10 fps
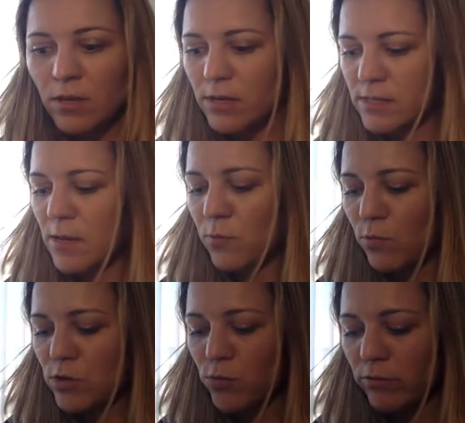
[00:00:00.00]
except
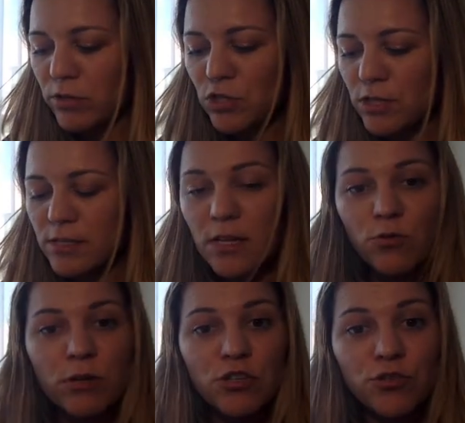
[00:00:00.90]
once we reach the
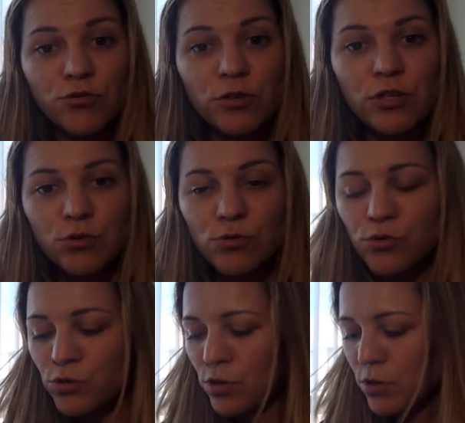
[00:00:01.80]
saturation
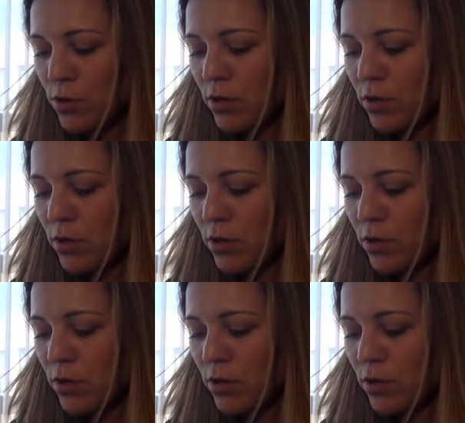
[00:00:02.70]
regions,